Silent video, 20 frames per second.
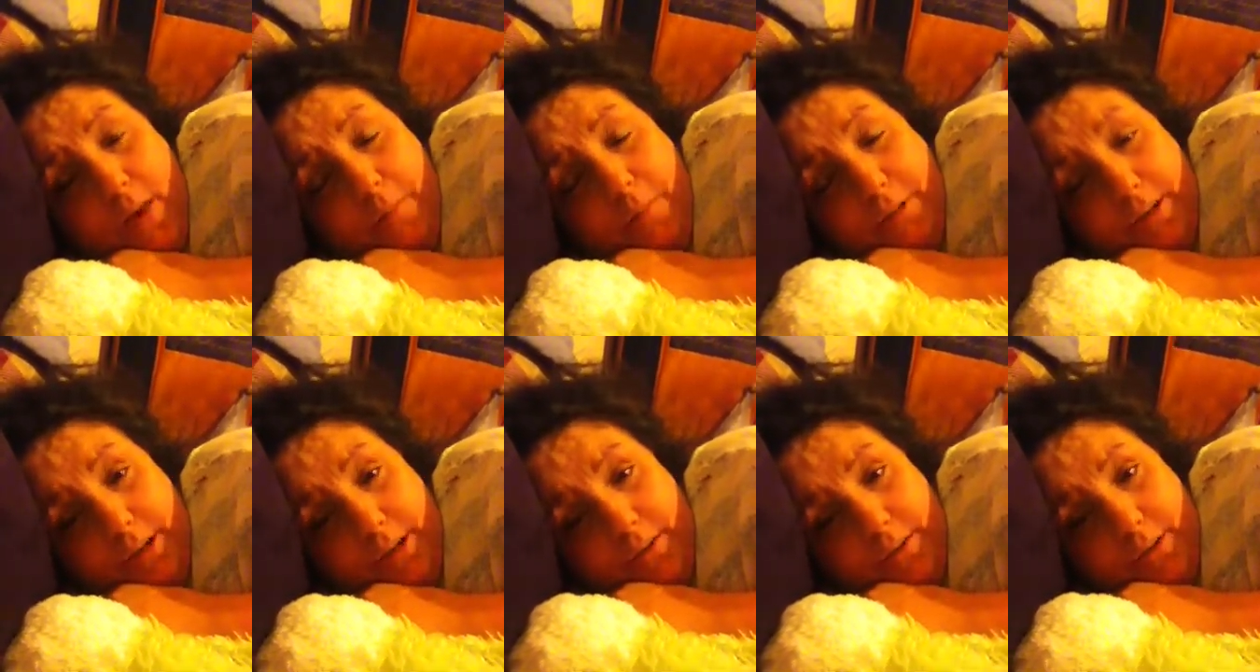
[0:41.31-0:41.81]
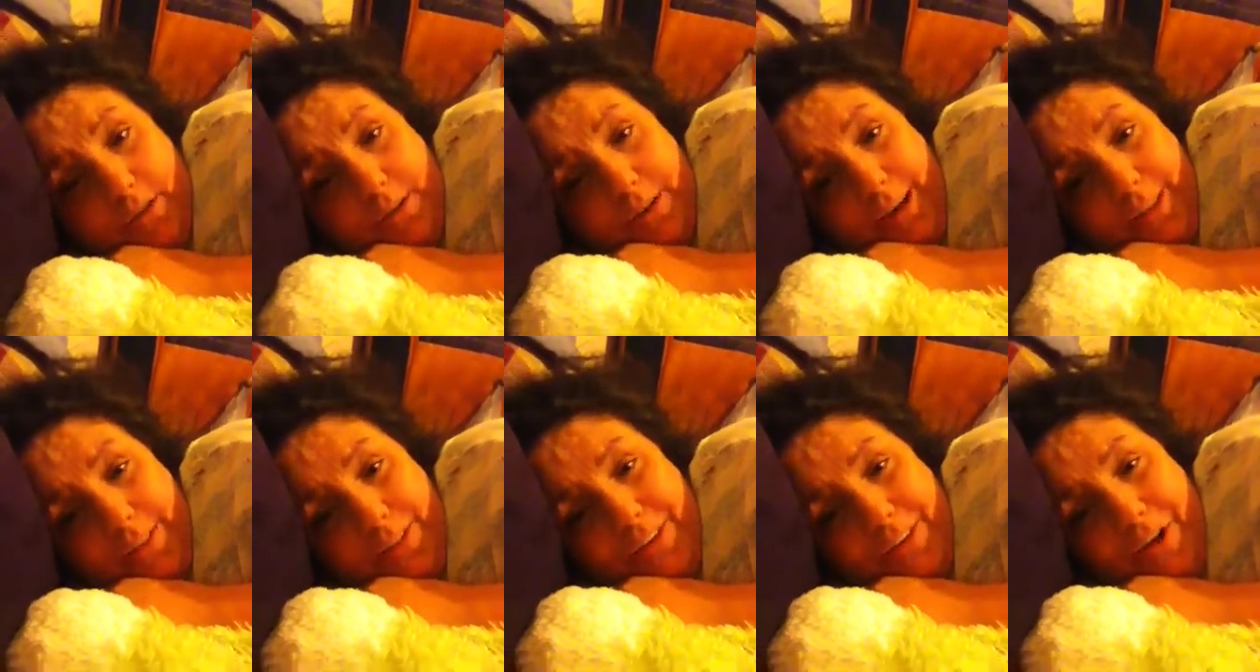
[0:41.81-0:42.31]
believe it or
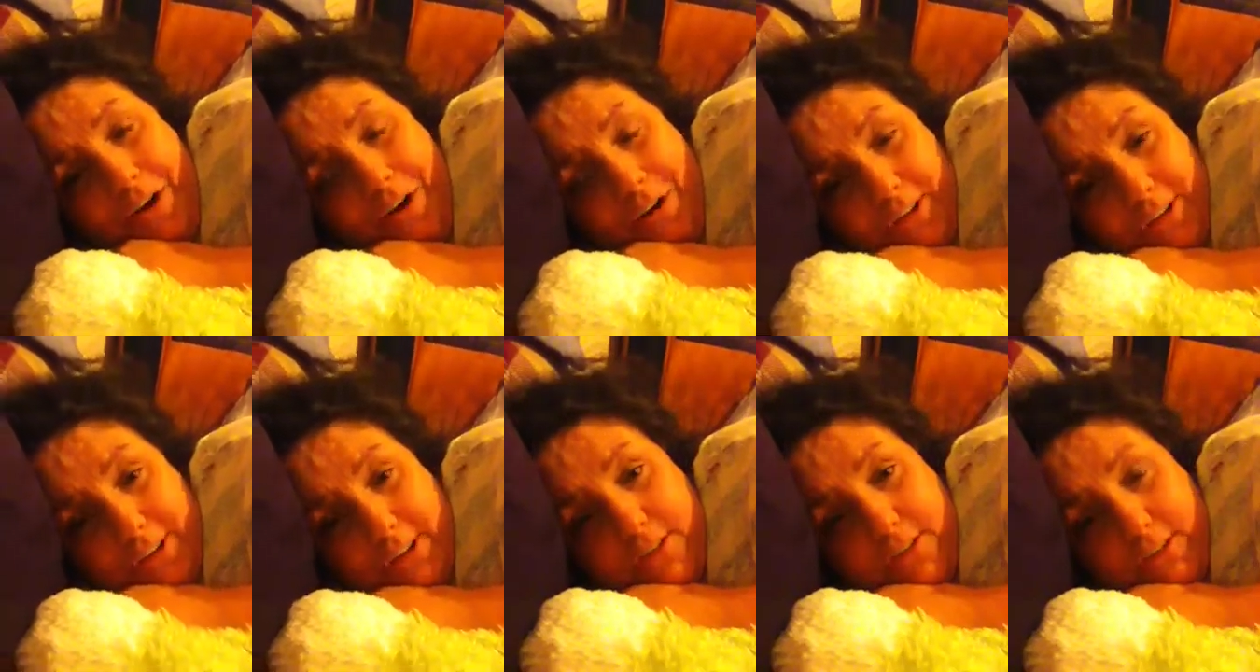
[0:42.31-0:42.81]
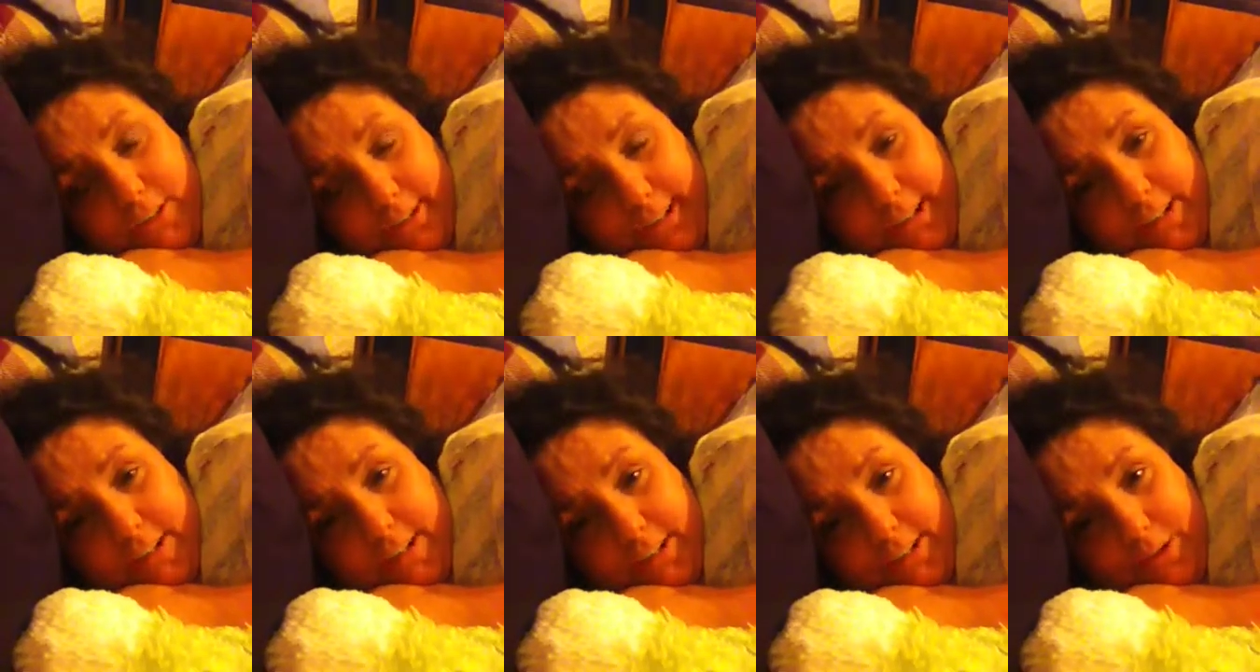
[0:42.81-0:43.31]
not, there are still
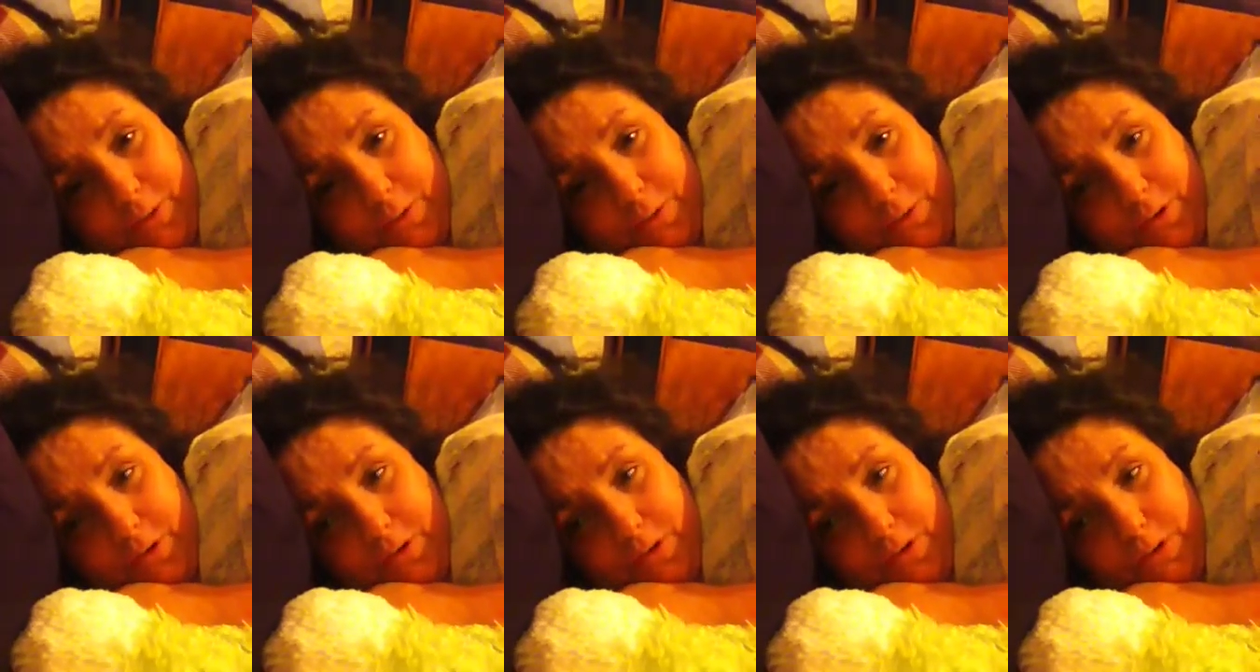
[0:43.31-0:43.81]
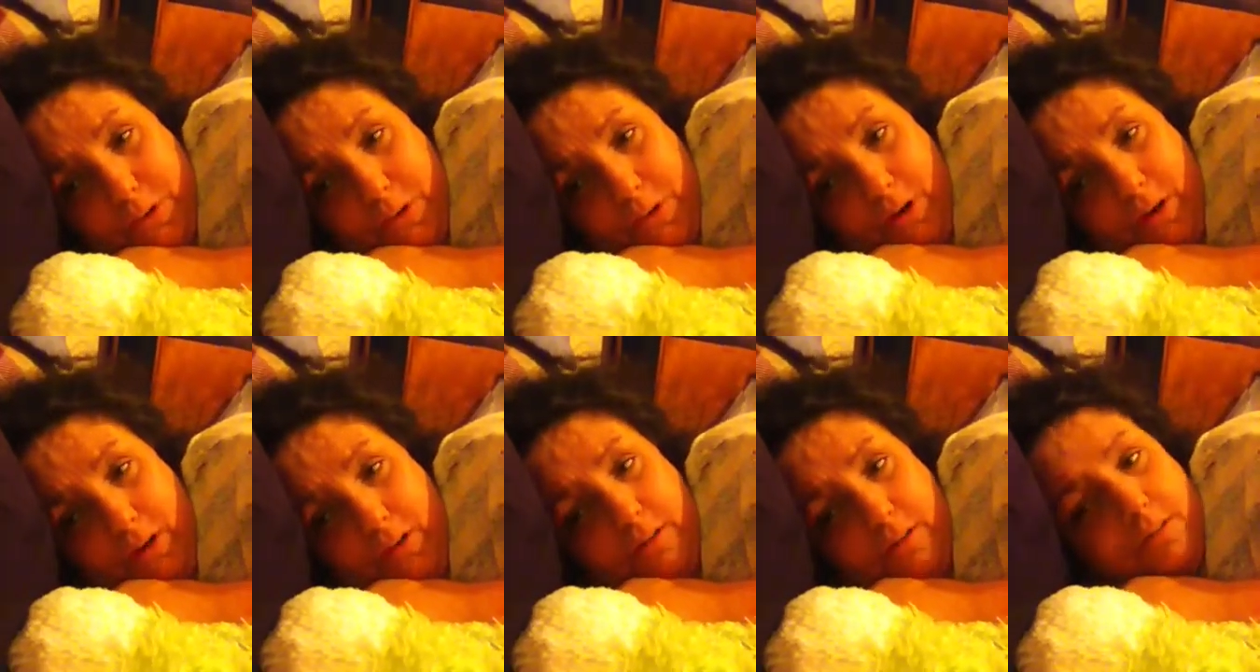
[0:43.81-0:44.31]
kids in the world who
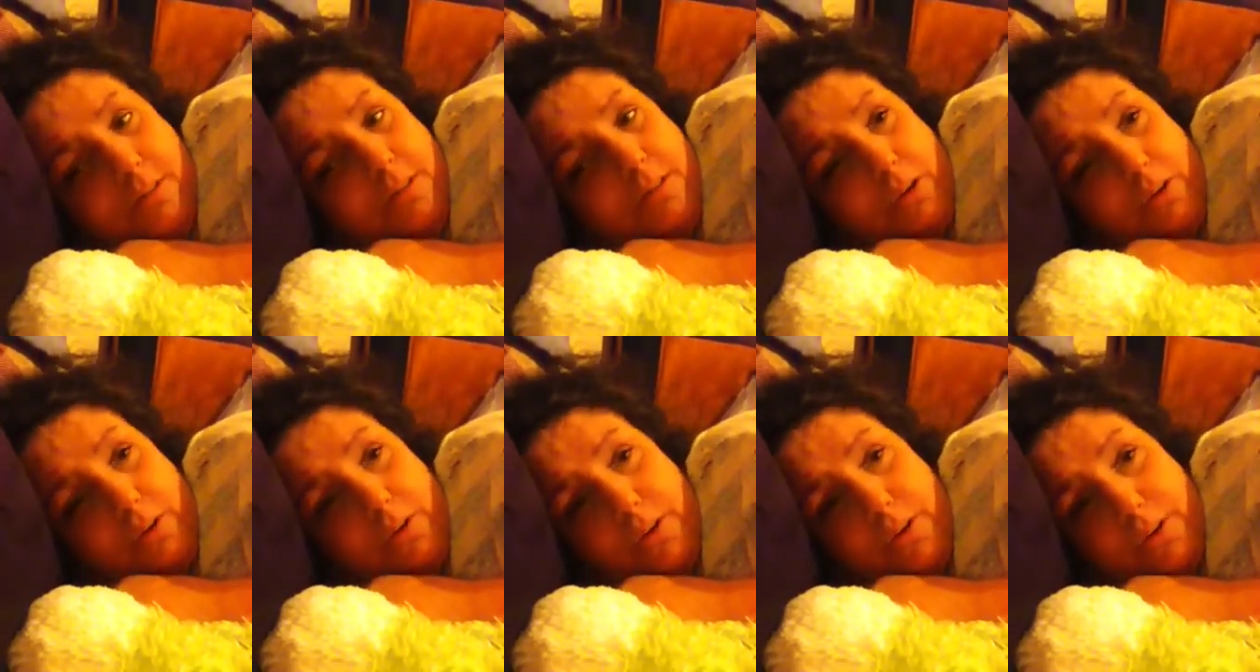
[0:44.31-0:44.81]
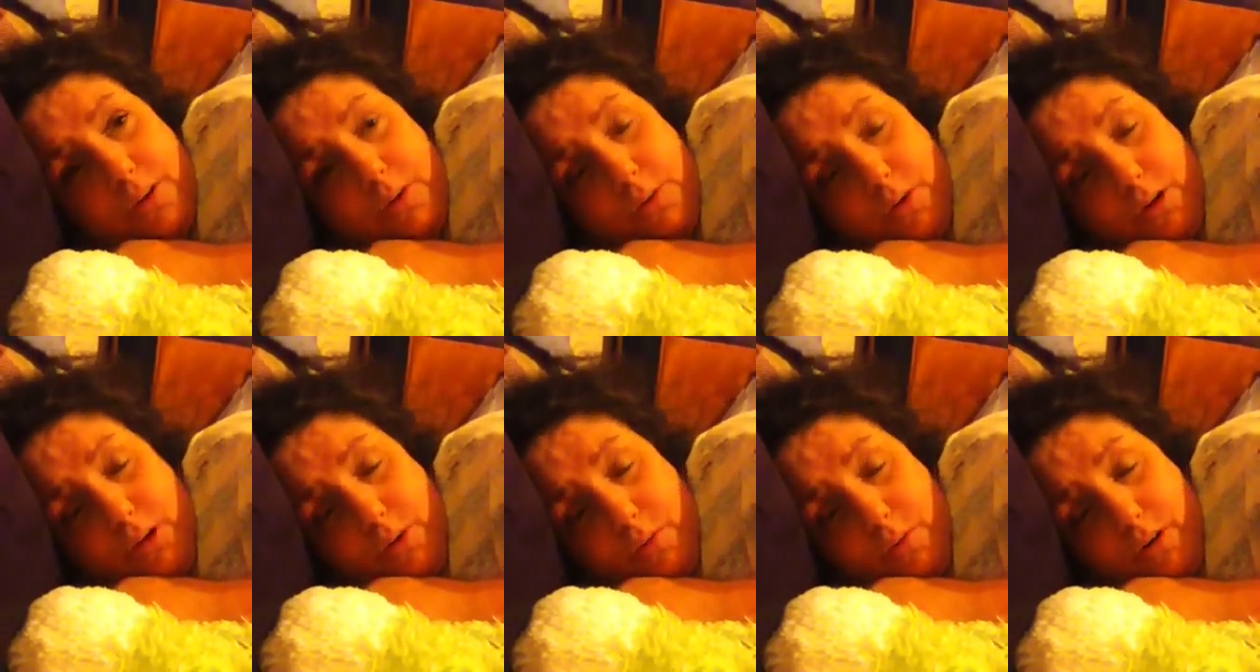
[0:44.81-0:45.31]
are younger than
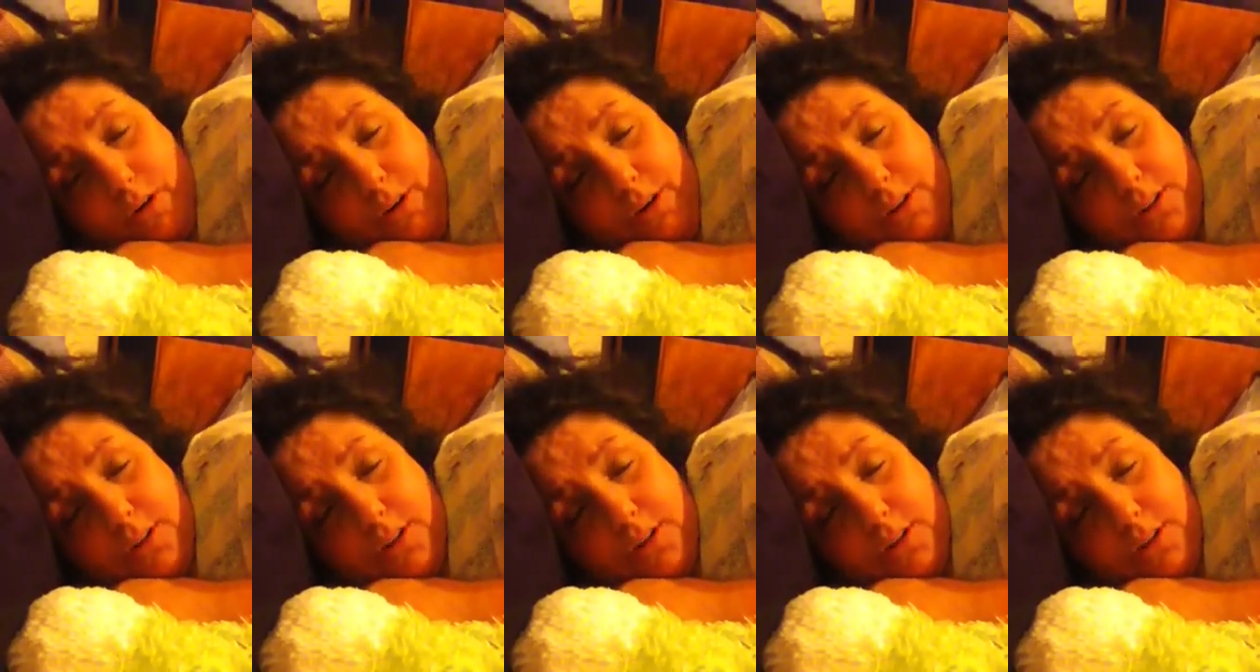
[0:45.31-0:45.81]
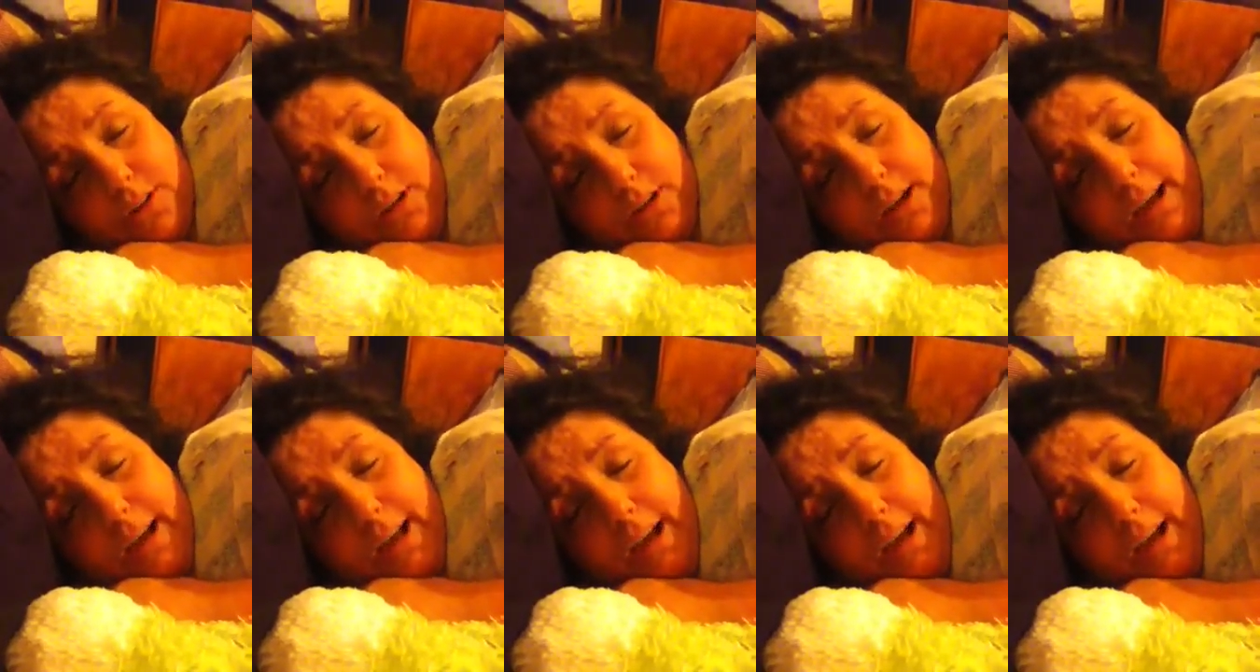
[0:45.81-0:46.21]
21 and still